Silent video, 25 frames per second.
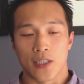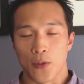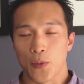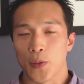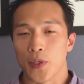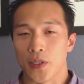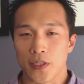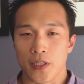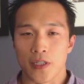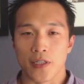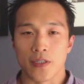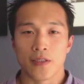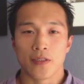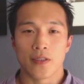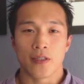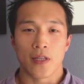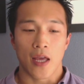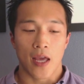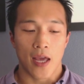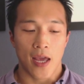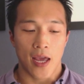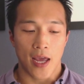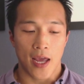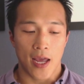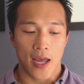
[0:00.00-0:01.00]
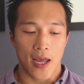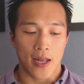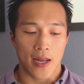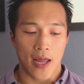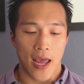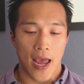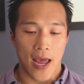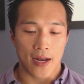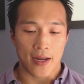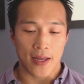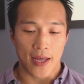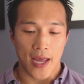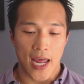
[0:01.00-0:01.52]
So we did.
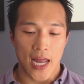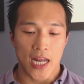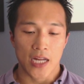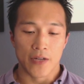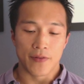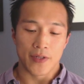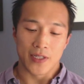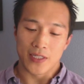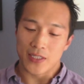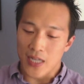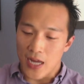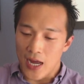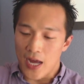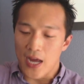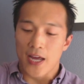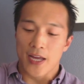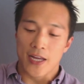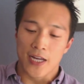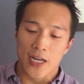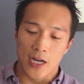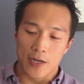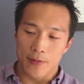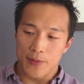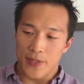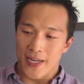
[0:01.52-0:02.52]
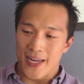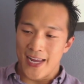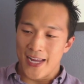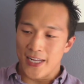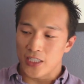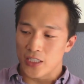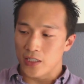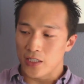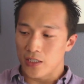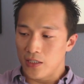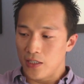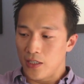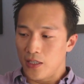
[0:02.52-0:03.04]
And at the end of it, tie up
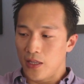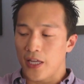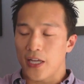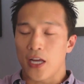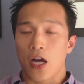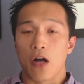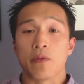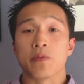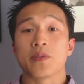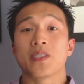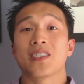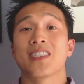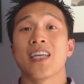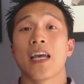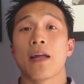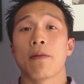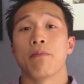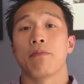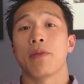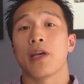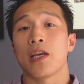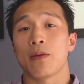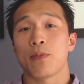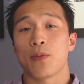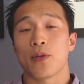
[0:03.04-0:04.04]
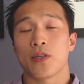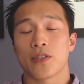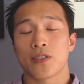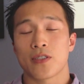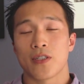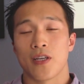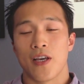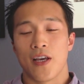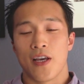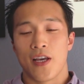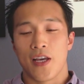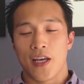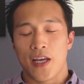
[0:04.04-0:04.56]
each, they call them sand
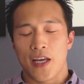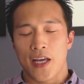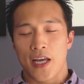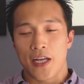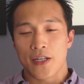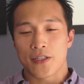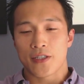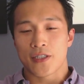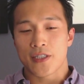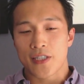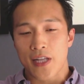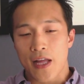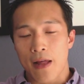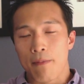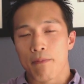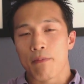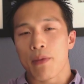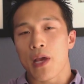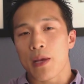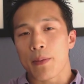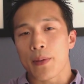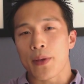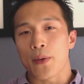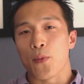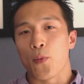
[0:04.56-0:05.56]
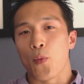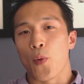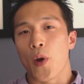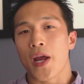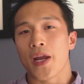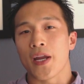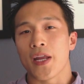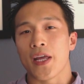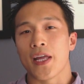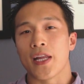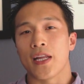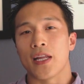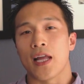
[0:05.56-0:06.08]
babies. Each sand baby
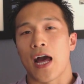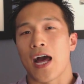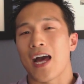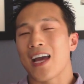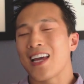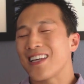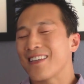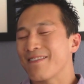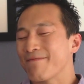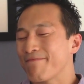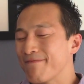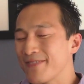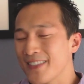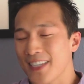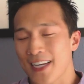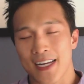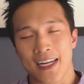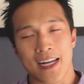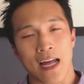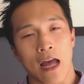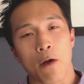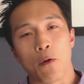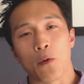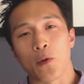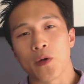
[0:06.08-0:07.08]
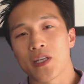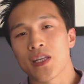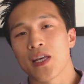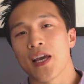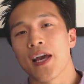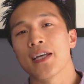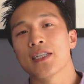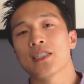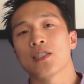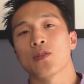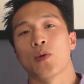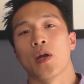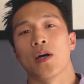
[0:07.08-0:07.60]
weighed in, I will
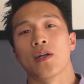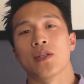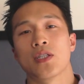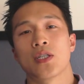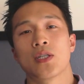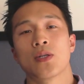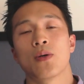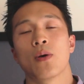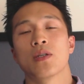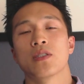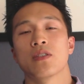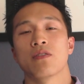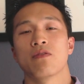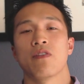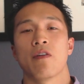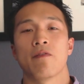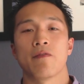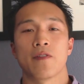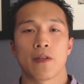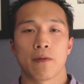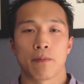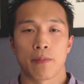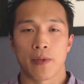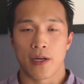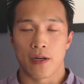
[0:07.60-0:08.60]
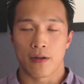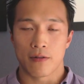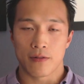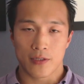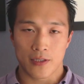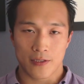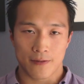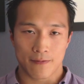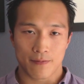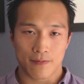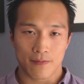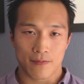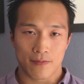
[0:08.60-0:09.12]
guess, around 250
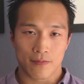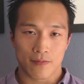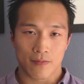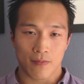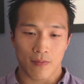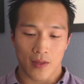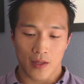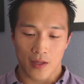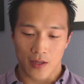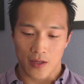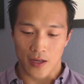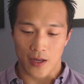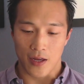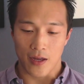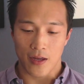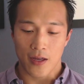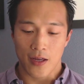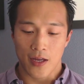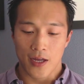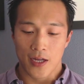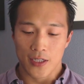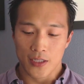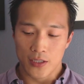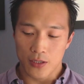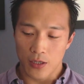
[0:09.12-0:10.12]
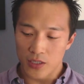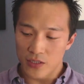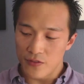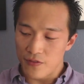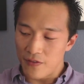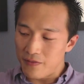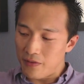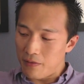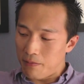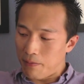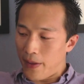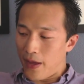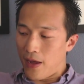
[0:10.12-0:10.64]
pounds. Okay?
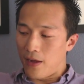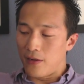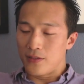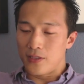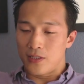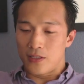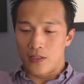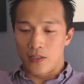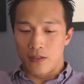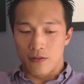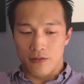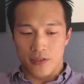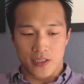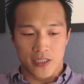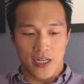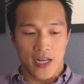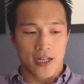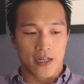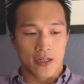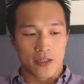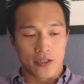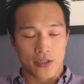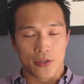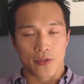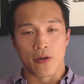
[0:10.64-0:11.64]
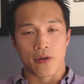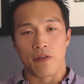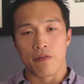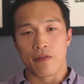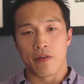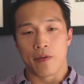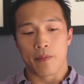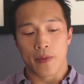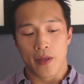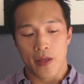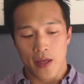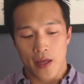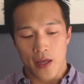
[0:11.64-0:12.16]
250 pounds of sand in two
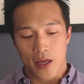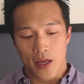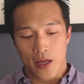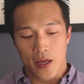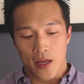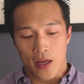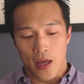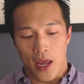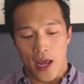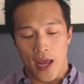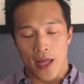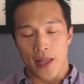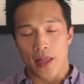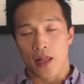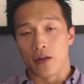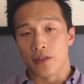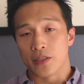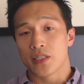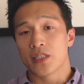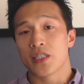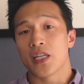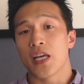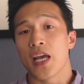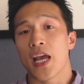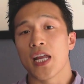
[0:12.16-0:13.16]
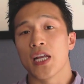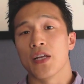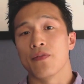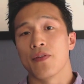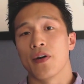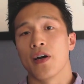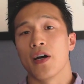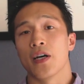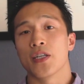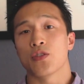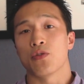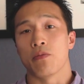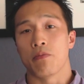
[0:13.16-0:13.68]
of them. And there's
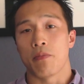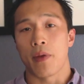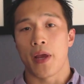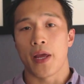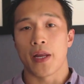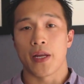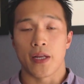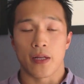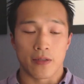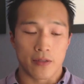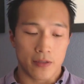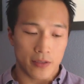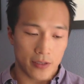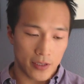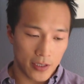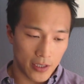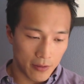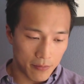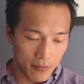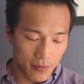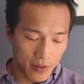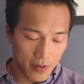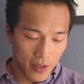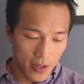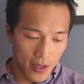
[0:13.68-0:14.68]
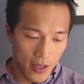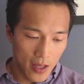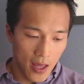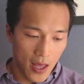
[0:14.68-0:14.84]
10 of us remaining on the team.